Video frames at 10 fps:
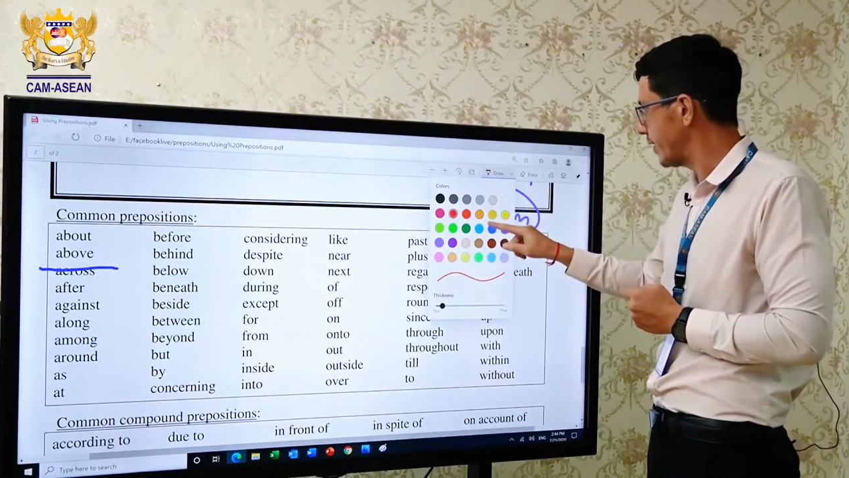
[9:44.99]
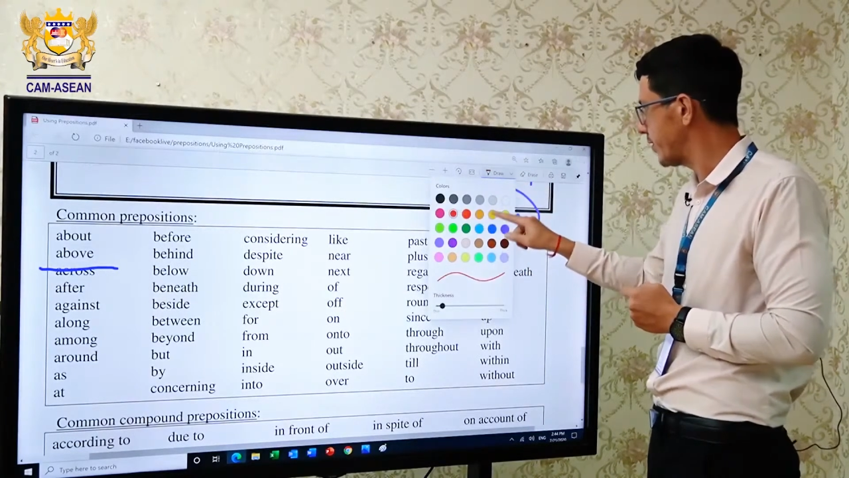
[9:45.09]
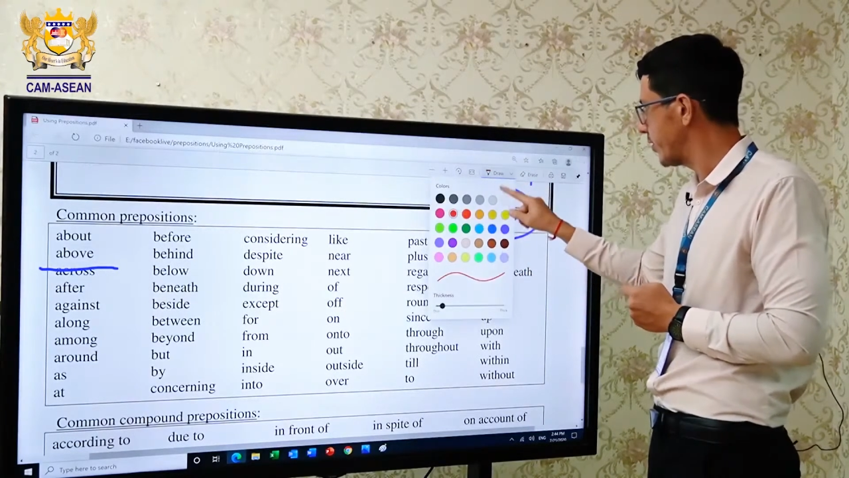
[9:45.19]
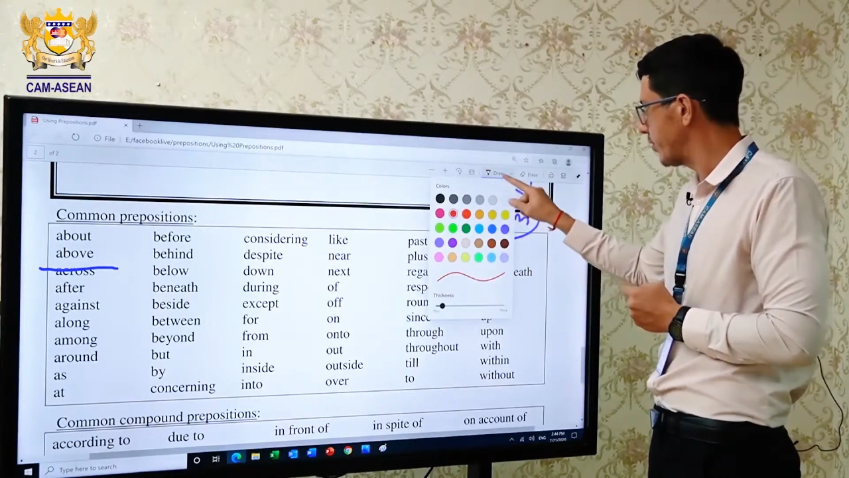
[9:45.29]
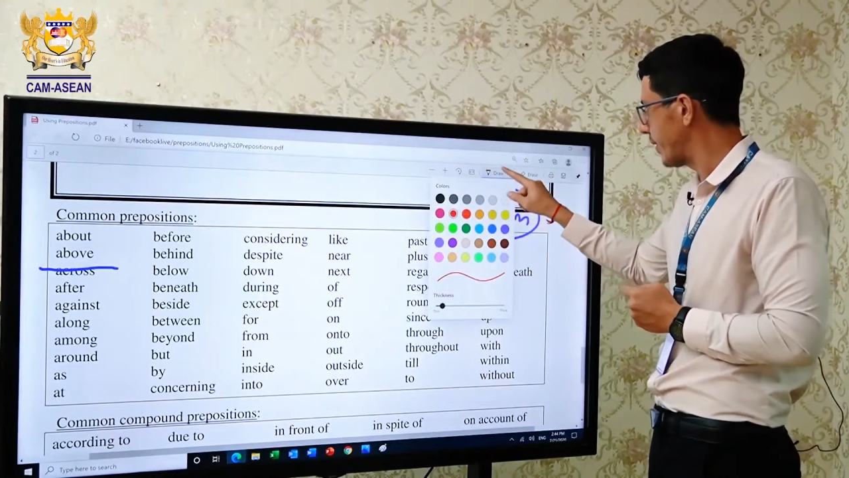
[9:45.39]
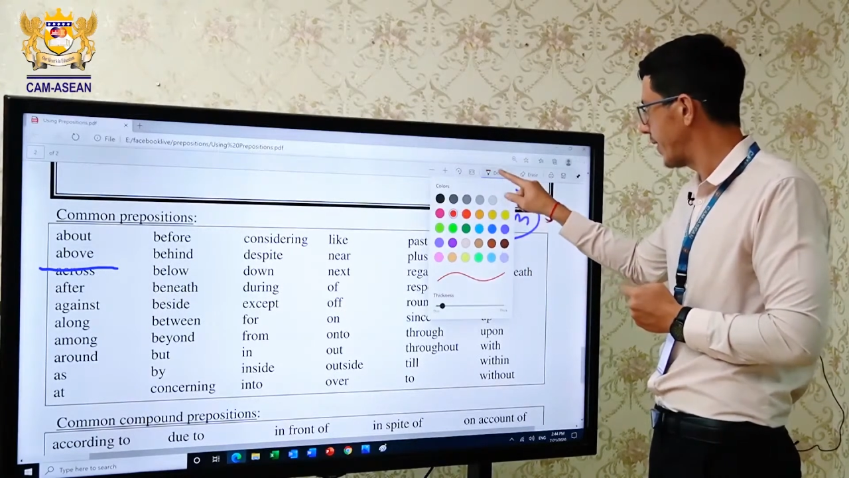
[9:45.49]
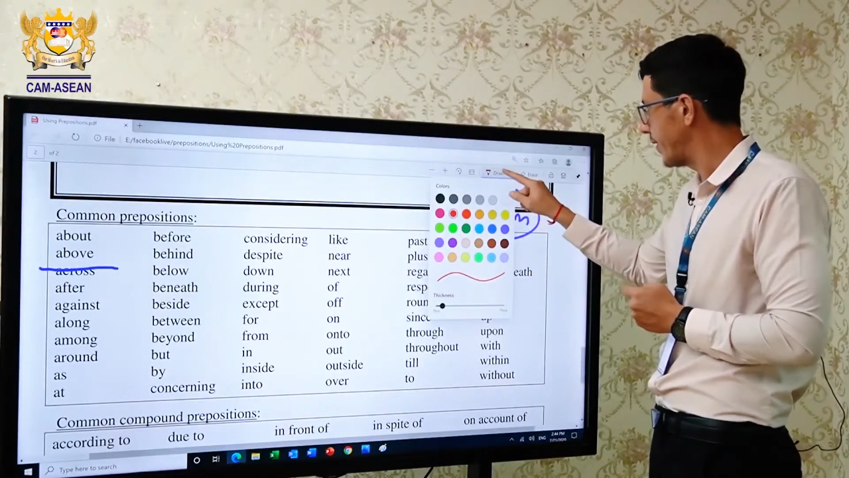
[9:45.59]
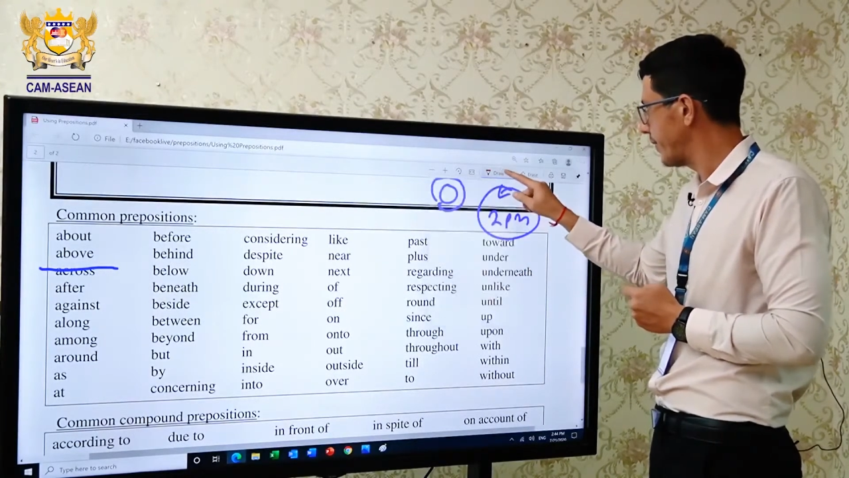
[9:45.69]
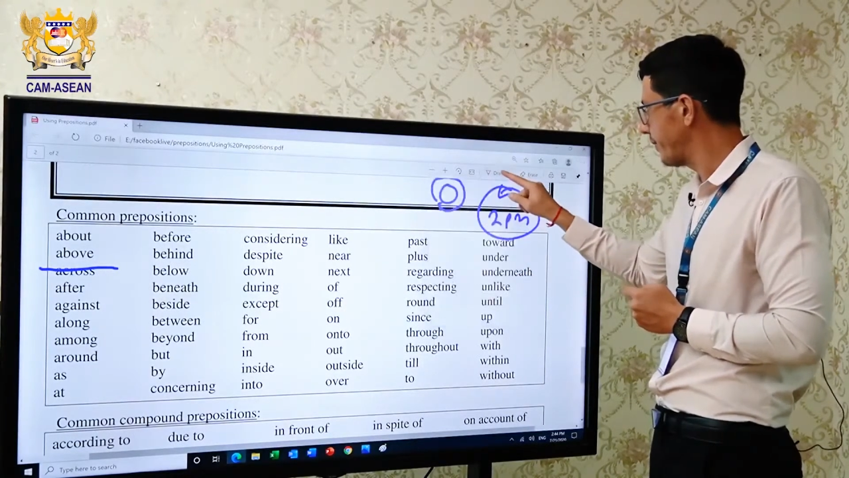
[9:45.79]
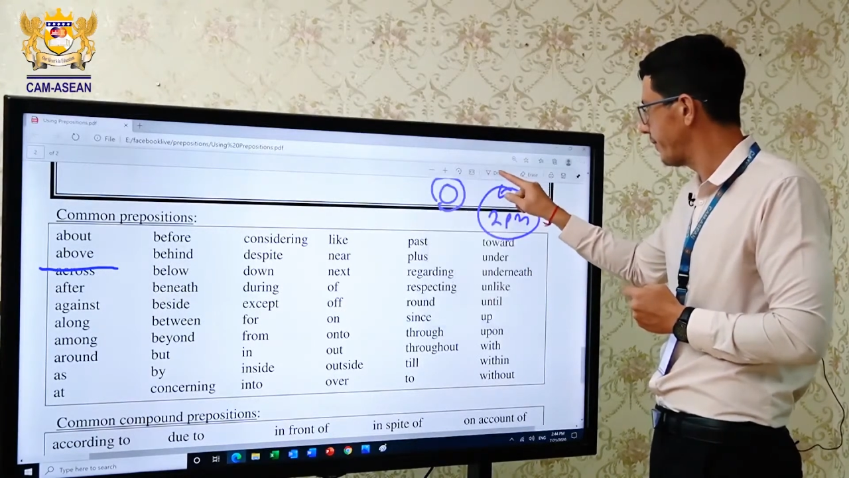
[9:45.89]
Let's do
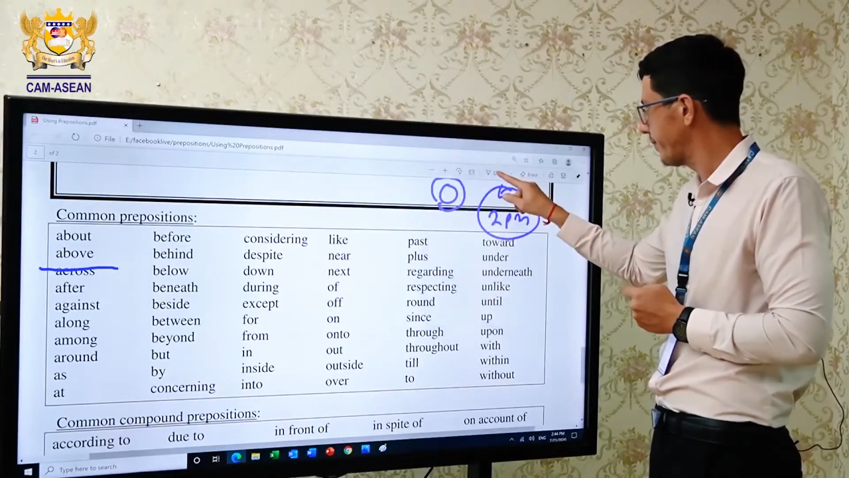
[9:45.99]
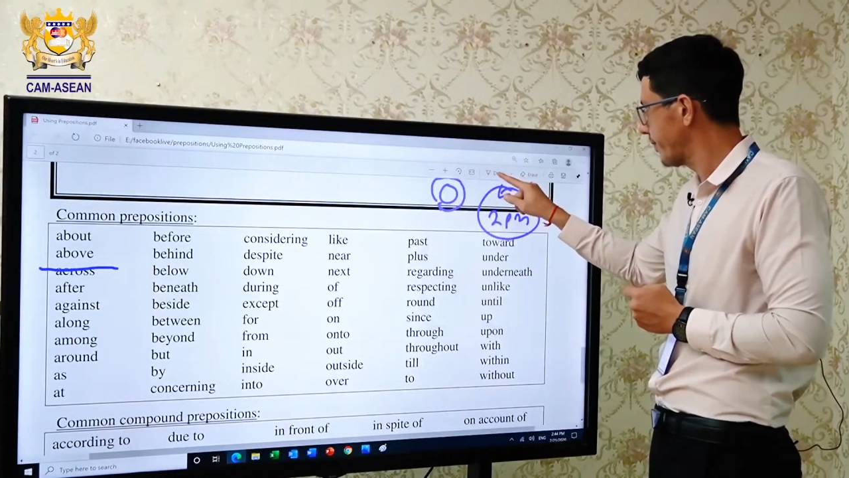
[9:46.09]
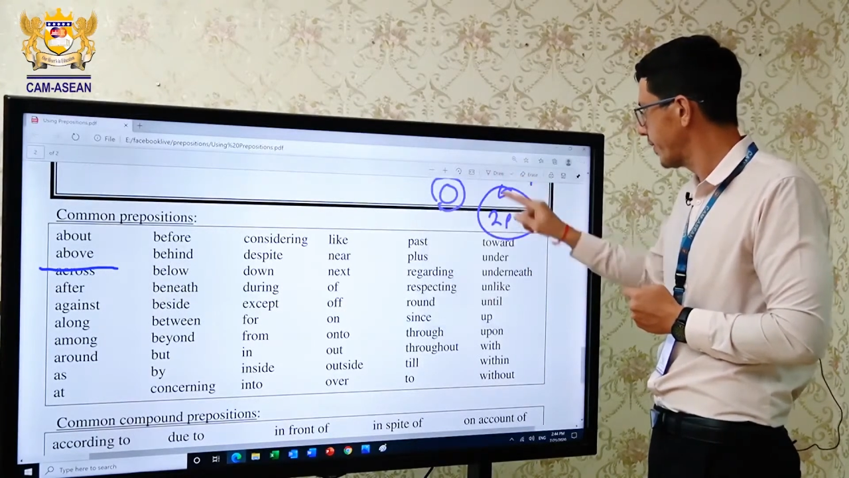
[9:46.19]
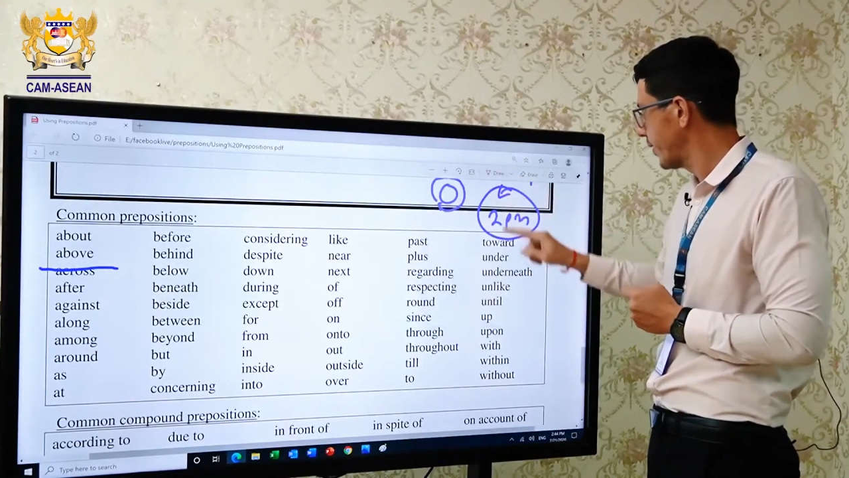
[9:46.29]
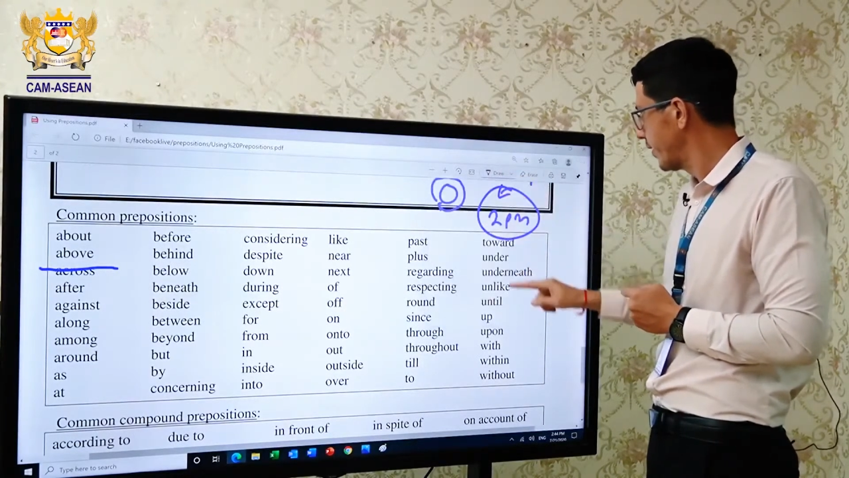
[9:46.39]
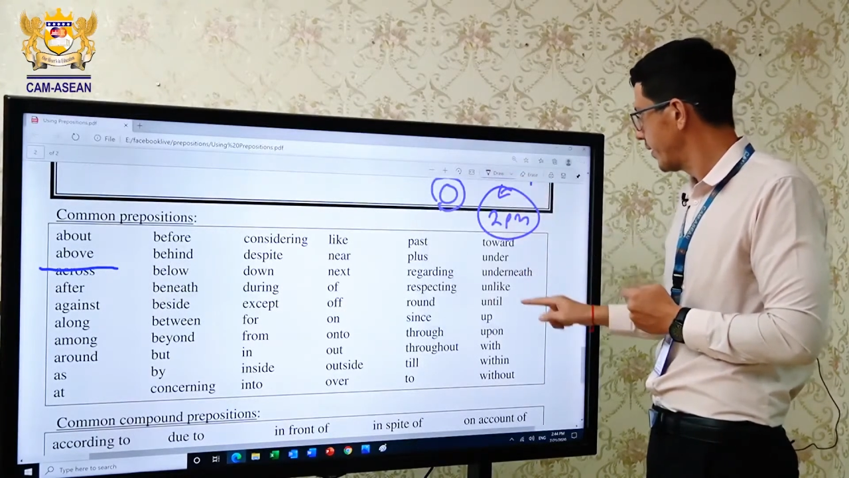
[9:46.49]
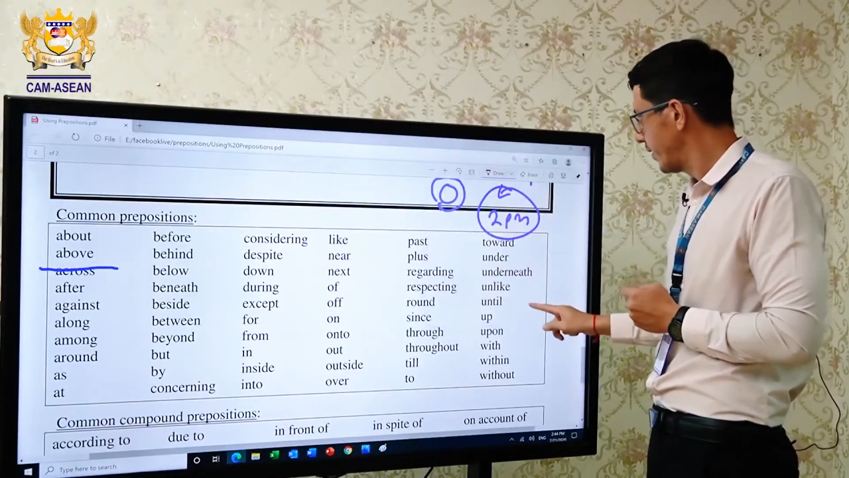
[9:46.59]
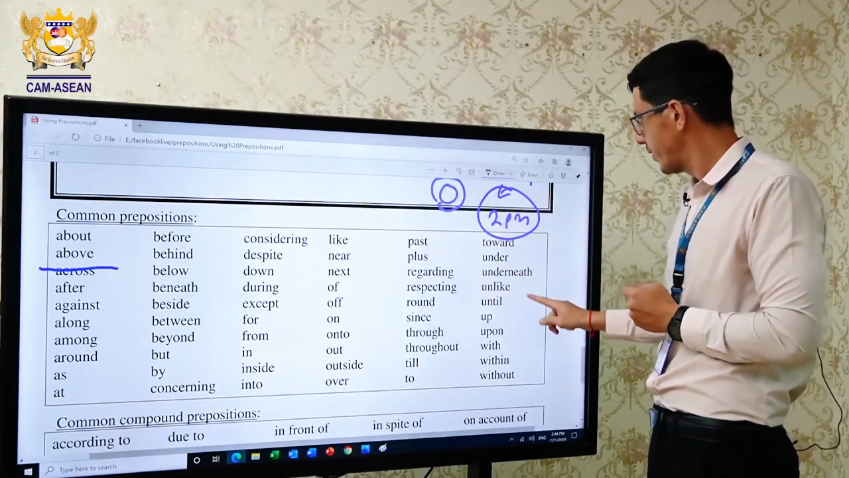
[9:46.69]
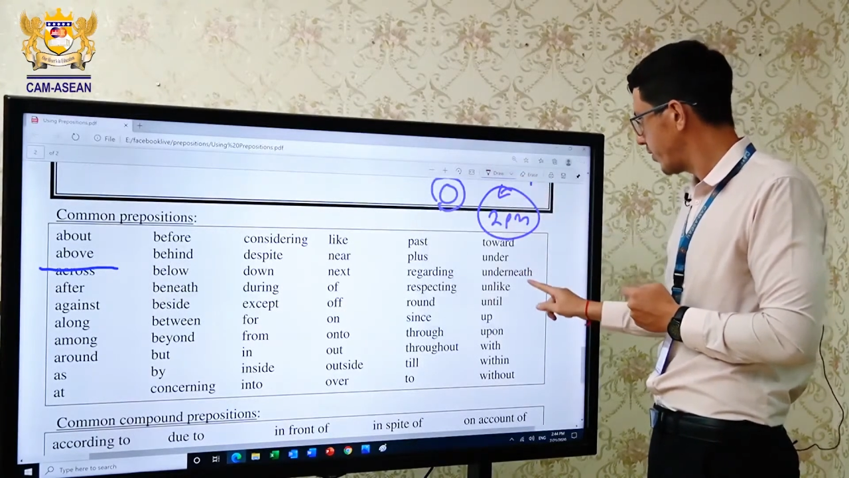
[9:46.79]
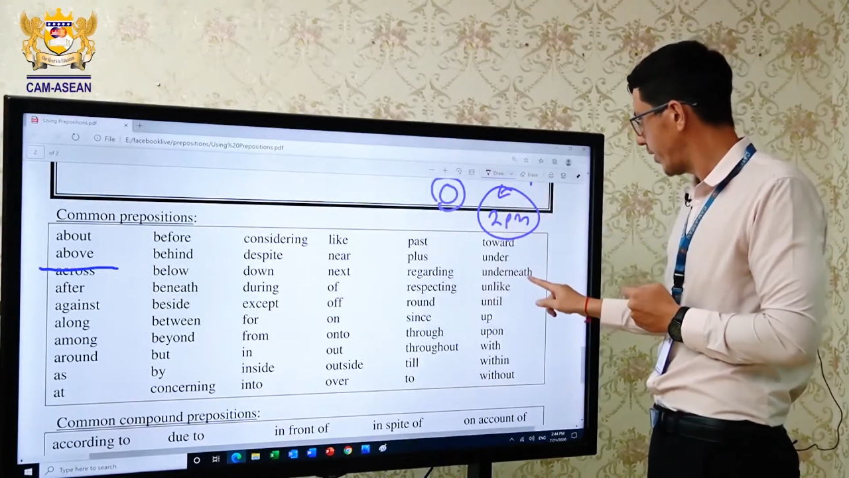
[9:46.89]
red.
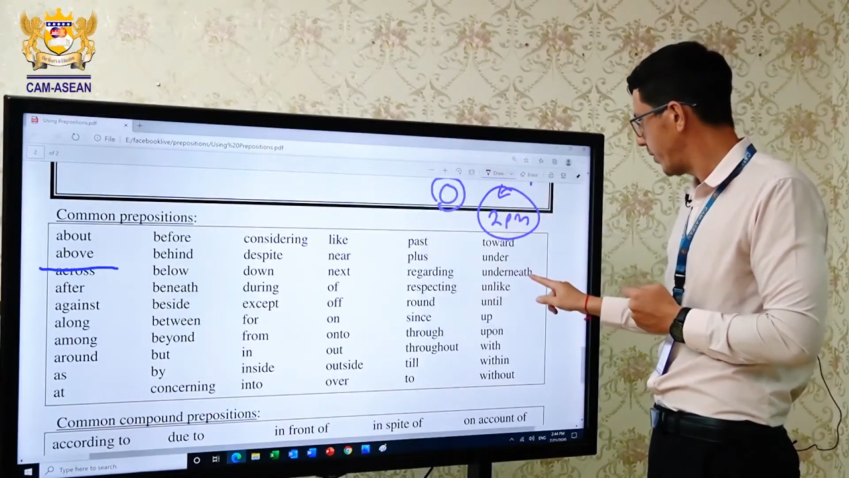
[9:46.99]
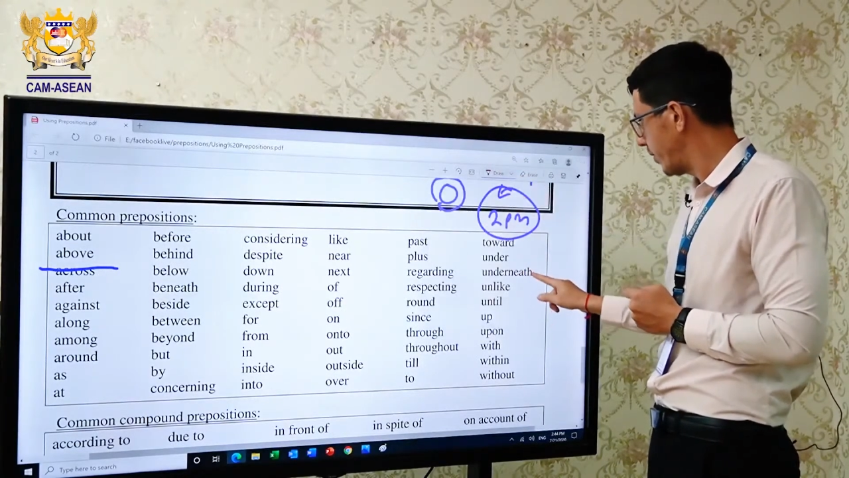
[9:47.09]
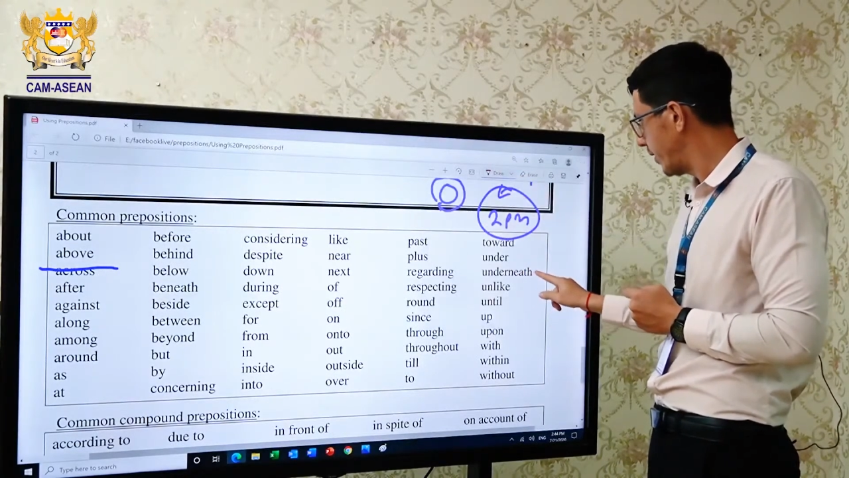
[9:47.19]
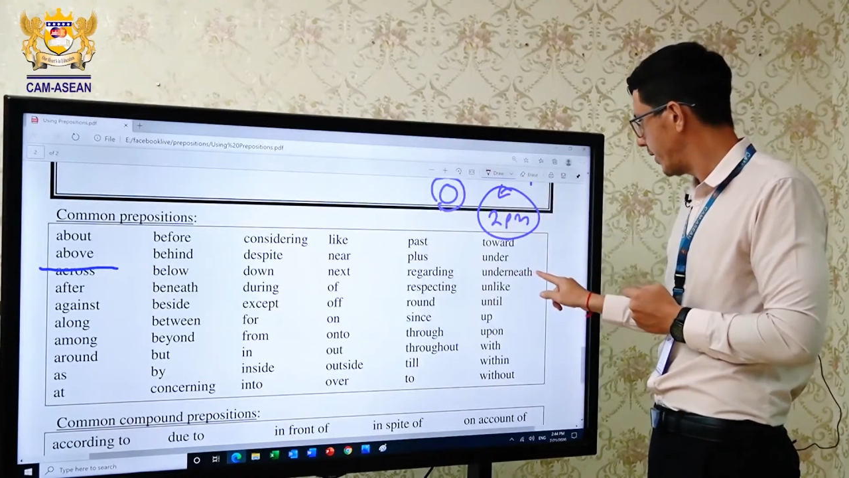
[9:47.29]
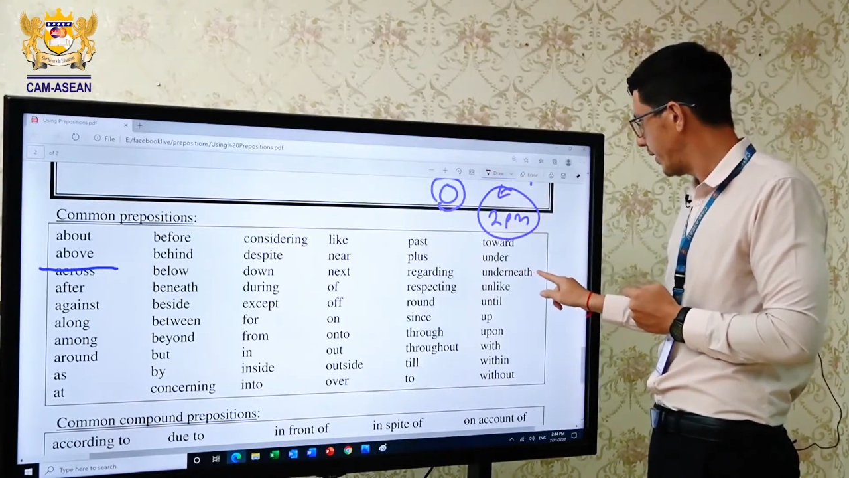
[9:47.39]
So